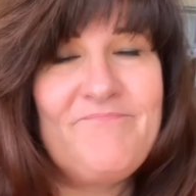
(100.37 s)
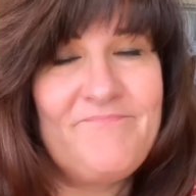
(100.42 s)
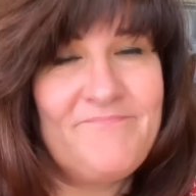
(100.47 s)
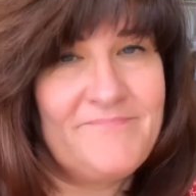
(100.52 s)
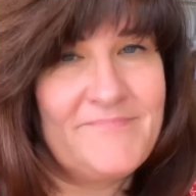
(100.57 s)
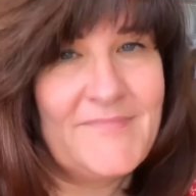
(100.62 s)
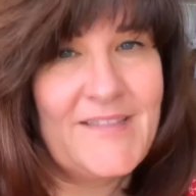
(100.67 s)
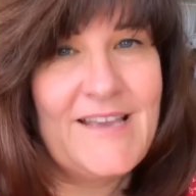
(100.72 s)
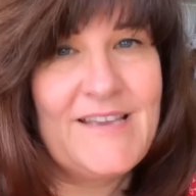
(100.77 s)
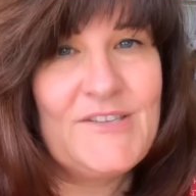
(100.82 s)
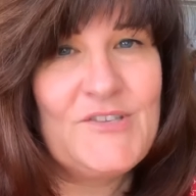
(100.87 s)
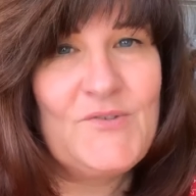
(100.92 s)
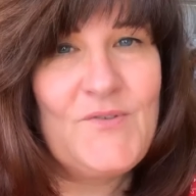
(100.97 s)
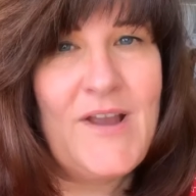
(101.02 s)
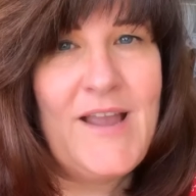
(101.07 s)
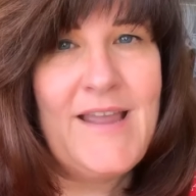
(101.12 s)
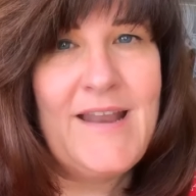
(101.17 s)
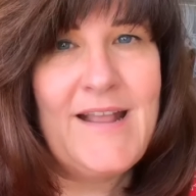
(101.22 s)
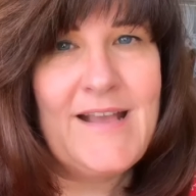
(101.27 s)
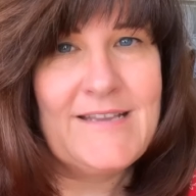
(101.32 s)
That's
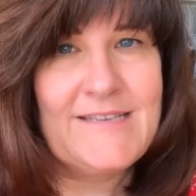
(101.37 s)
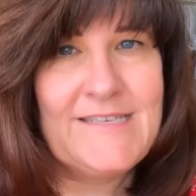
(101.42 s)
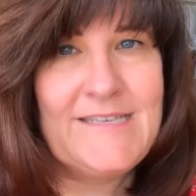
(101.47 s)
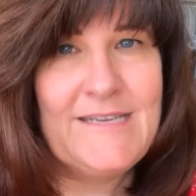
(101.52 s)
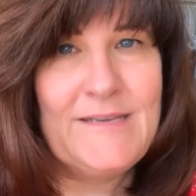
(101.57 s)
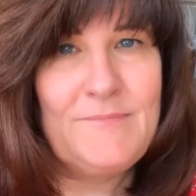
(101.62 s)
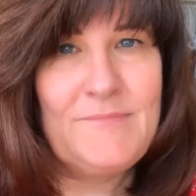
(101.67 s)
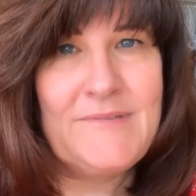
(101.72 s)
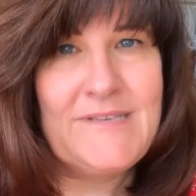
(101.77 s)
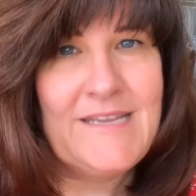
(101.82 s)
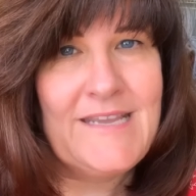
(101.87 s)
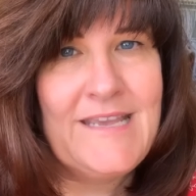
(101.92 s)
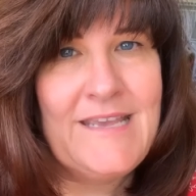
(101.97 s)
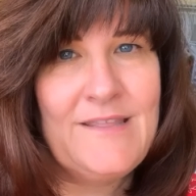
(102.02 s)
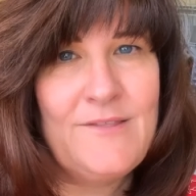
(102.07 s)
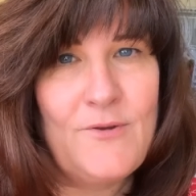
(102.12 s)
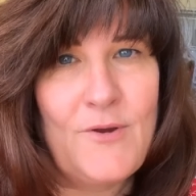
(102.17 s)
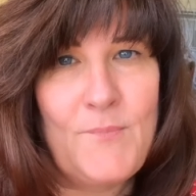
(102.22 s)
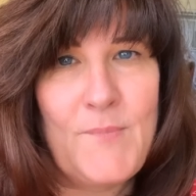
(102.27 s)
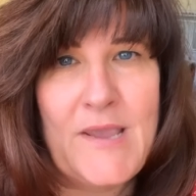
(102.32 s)
right, a tip to
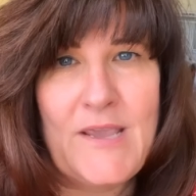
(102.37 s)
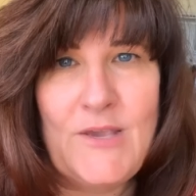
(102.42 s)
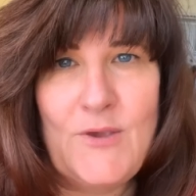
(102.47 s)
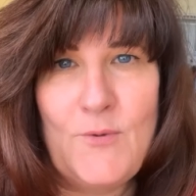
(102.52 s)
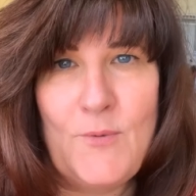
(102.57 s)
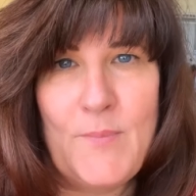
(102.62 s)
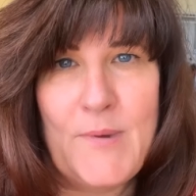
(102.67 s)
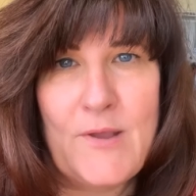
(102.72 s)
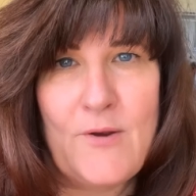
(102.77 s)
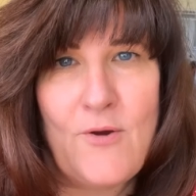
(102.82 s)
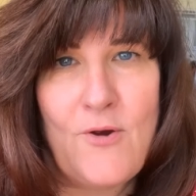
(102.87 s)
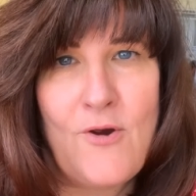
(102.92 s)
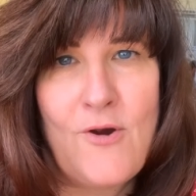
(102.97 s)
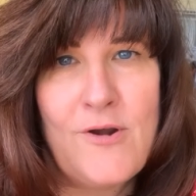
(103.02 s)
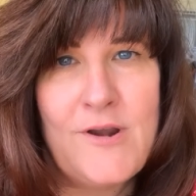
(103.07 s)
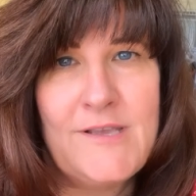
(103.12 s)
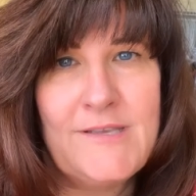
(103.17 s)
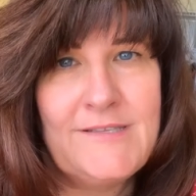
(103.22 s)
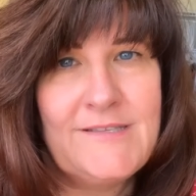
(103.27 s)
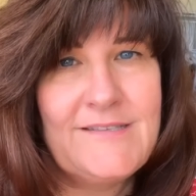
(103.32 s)
either make you a better
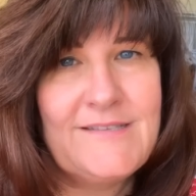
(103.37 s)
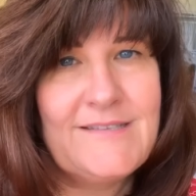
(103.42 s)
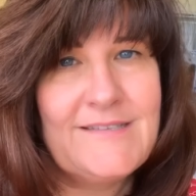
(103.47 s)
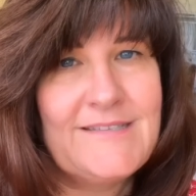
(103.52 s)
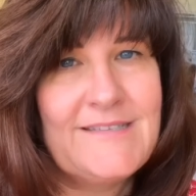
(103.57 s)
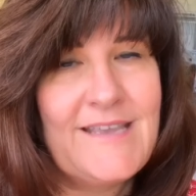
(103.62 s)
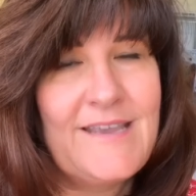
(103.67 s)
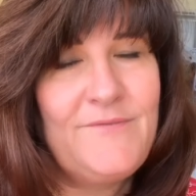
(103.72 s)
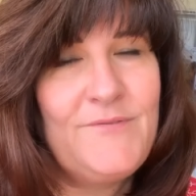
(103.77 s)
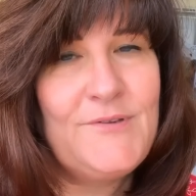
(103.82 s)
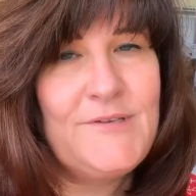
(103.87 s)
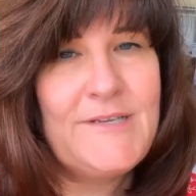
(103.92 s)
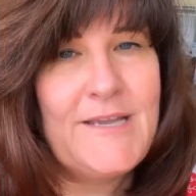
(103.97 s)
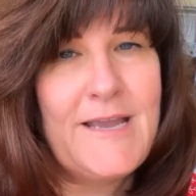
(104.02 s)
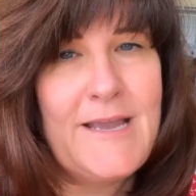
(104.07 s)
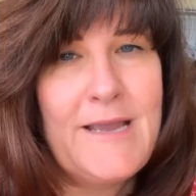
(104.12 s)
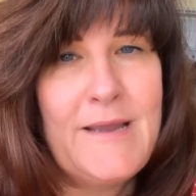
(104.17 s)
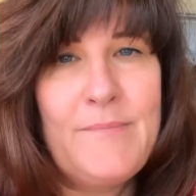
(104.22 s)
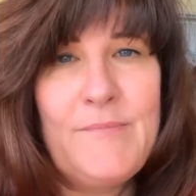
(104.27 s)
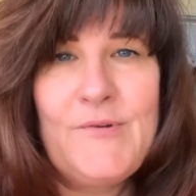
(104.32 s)
artist, save you
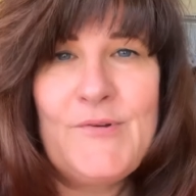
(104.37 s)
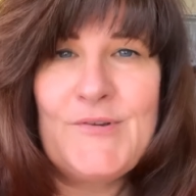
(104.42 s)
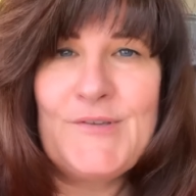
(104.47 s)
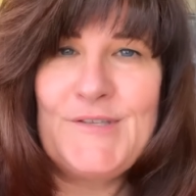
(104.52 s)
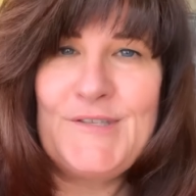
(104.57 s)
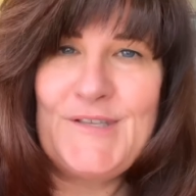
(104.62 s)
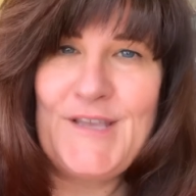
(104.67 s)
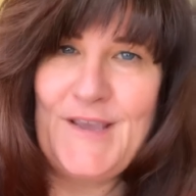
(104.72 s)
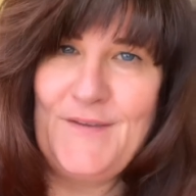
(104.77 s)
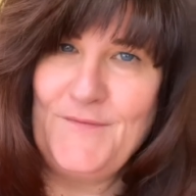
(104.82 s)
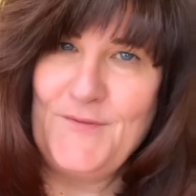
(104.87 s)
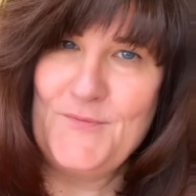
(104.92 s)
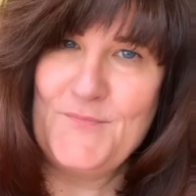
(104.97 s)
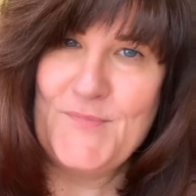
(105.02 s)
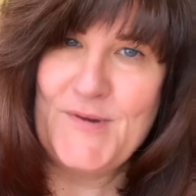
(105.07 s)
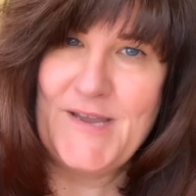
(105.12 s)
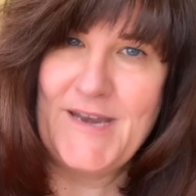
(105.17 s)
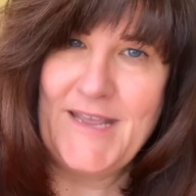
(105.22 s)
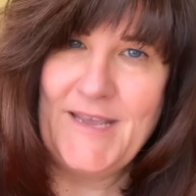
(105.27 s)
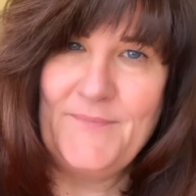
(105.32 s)
time, or save you
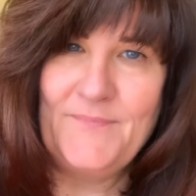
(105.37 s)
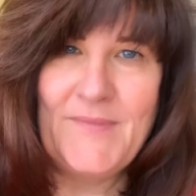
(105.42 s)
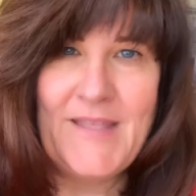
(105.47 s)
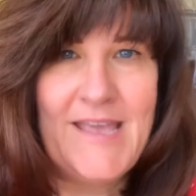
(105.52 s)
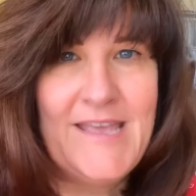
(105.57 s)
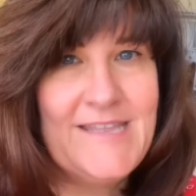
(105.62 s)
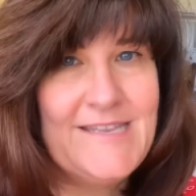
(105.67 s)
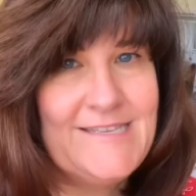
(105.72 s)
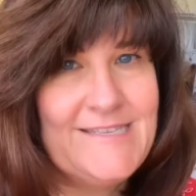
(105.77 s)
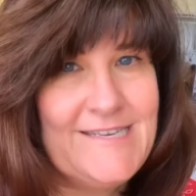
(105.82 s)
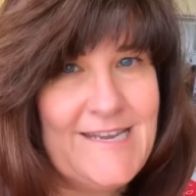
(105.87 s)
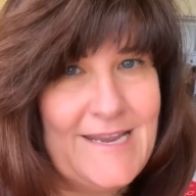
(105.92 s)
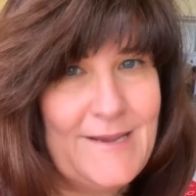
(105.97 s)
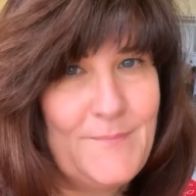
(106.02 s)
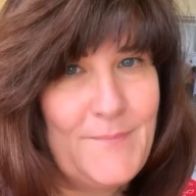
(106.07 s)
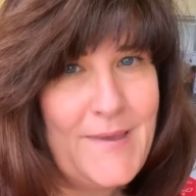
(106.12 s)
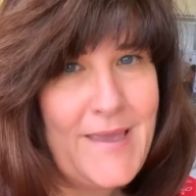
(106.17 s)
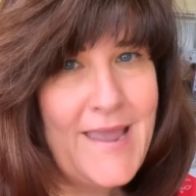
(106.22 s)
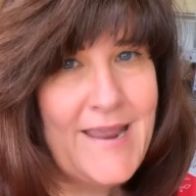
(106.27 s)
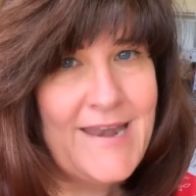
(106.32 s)
money. Check
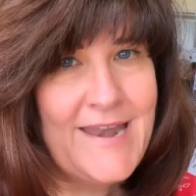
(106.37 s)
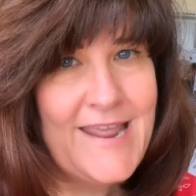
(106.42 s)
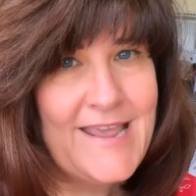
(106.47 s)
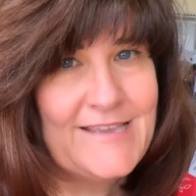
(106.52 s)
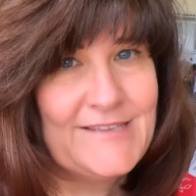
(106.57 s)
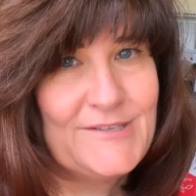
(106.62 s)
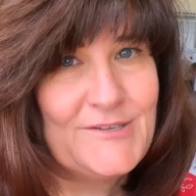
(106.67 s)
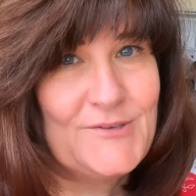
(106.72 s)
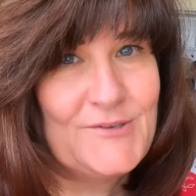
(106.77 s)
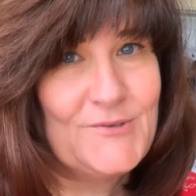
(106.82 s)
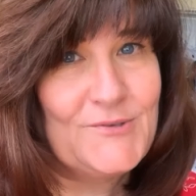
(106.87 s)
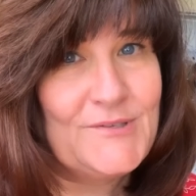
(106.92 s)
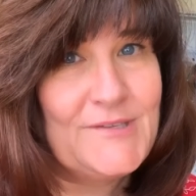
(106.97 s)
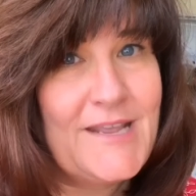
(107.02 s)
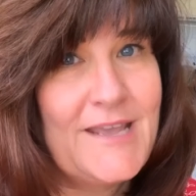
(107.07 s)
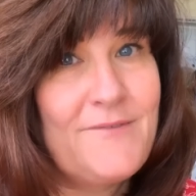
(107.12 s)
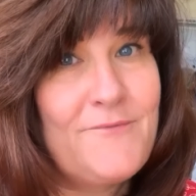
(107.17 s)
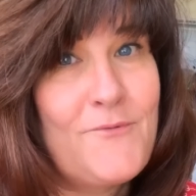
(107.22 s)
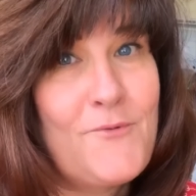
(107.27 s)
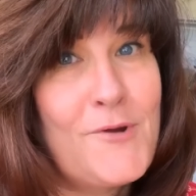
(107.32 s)
back next Tuesday
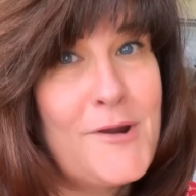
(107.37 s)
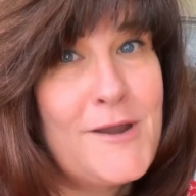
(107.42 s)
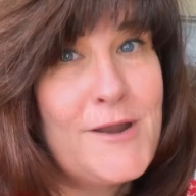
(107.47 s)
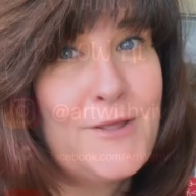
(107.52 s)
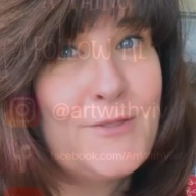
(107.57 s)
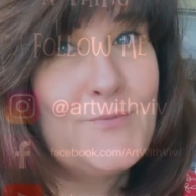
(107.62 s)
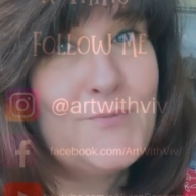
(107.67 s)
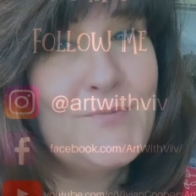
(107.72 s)
for another one.